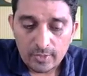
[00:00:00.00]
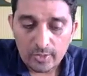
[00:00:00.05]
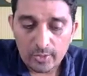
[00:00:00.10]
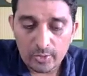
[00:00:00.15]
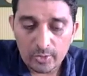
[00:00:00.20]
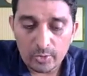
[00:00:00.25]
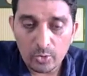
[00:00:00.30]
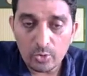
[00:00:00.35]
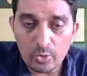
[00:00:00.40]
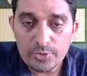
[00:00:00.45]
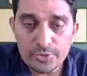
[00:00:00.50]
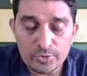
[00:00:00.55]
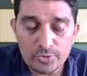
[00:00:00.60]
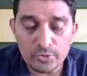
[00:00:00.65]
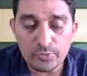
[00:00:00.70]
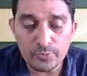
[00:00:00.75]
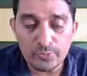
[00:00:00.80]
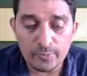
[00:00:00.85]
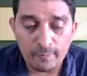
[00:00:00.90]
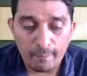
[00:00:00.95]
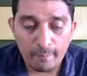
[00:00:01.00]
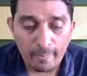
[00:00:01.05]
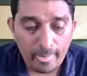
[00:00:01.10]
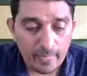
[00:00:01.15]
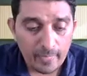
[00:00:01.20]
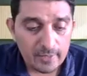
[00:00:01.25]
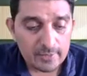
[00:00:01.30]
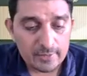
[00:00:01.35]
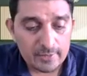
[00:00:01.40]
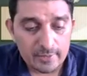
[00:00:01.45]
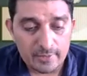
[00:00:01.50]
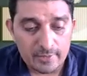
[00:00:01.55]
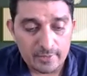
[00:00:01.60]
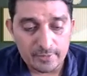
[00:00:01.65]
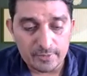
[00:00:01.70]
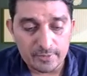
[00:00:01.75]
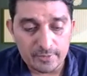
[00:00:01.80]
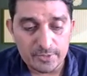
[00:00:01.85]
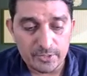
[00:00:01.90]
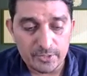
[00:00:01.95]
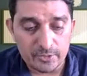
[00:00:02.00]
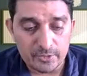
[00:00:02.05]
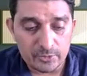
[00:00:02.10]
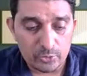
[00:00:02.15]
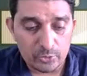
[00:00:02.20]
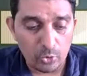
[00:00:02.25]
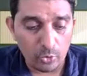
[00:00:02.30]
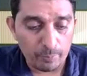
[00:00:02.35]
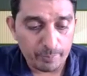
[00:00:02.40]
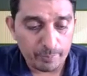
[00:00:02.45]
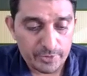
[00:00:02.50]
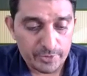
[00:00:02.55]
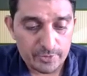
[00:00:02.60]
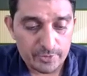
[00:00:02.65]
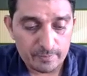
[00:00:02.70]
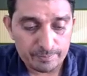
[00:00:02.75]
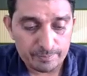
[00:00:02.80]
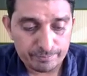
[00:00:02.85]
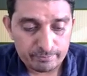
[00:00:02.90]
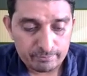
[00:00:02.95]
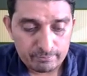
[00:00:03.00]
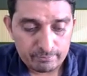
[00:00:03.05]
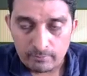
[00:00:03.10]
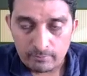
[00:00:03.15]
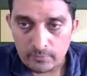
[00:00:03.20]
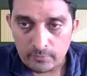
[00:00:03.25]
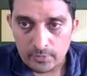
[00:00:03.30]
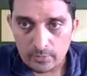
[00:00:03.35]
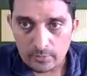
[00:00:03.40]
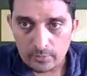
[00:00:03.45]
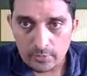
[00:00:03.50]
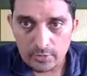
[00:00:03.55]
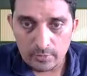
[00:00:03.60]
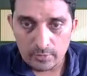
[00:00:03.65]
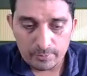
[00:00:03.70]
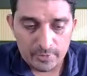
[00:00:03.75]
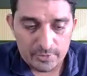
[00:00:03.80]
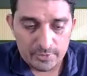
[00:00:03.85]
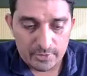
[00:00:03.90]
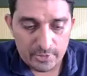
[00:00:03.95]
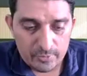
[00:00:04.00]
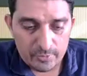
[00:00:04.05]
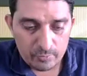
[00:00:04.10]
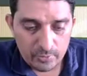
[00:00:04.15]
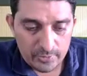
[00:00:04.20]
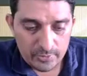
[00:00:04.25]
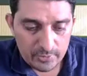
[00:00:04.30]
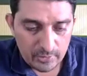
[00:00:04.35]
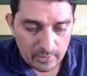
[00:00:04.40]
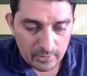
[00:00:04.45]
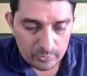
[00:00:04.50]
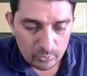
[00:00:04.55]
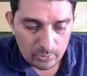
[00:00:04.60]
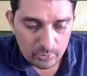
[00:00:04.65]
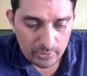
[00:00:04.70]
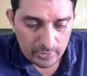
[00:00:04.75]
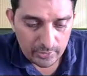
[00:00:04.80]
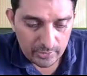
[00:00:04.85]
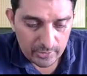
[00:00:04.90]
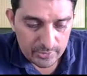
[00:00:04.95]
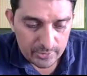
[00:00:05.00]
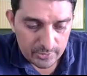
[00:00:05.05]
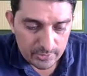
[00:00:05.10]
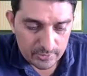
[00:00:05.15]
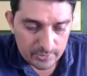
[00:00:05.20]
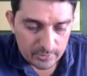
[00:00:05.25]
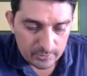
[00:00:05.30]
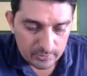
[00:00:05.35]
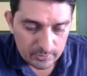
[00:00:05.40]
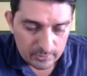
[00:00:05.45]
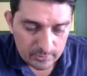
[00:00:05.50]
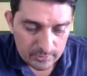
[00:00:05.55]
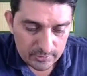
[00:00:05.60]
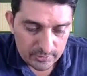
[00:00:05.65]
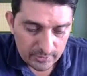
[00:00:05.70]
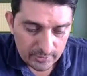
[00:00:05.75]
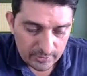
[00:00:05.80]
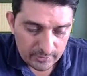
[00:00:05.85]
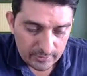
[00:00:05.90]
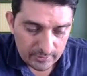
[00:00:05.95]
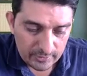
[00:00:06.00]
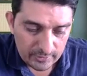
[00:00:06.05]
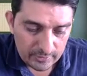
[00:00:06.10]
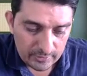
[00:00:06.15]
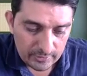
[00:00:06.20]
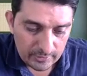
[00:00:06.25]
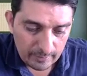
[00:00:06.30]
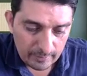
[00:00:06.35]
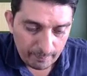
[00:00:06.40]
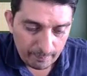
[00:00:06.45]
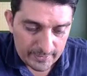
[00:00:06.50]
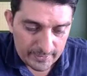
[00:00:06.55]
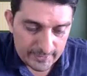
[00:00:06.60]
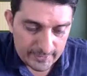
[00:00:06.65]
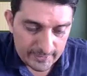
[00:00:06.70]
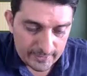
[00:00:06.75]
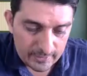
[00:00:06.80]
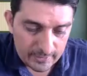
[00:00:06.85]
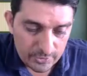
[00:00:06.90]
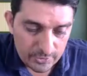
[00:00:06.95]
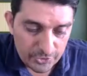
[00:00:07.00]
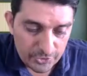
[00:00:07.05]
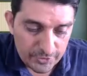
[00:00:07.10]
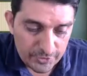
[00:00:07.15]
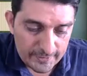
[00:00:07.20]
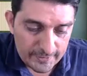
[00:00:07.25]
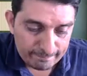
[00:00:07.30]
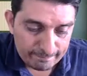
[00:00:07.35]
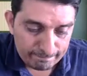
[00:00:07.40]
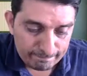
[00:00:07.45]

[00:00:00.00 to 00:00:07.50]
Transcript: lots of interesting topics. Please just wait. Adilya has sent a message.